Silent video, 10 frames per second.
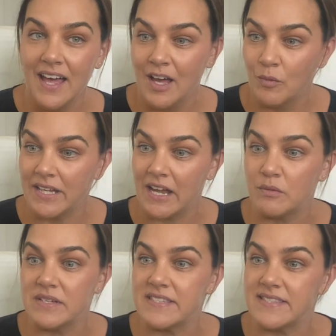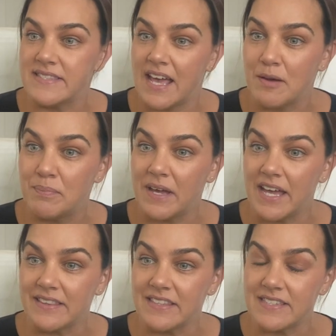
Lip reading: when I was up at the